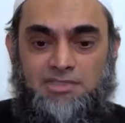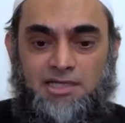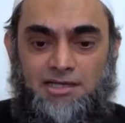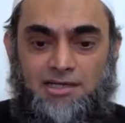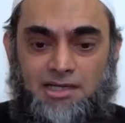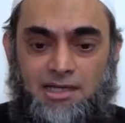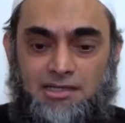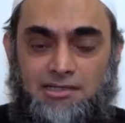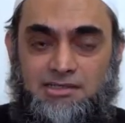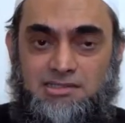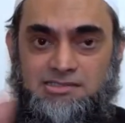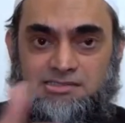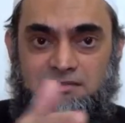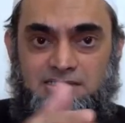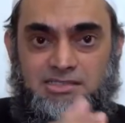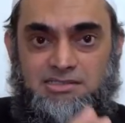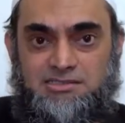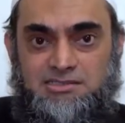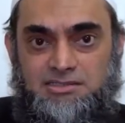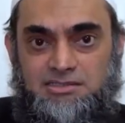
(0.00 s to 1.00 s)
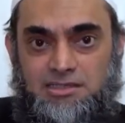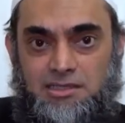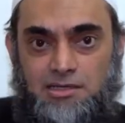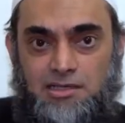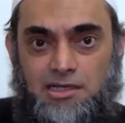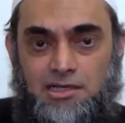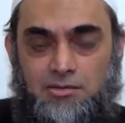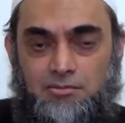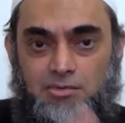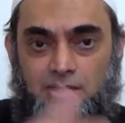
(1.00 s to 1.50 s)
Then Allah says
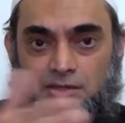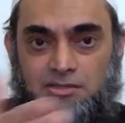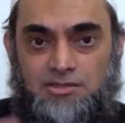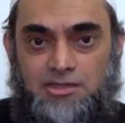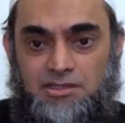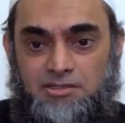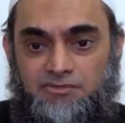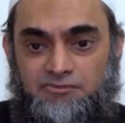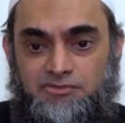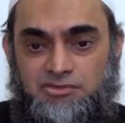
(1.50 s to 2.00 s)
talaq marratan.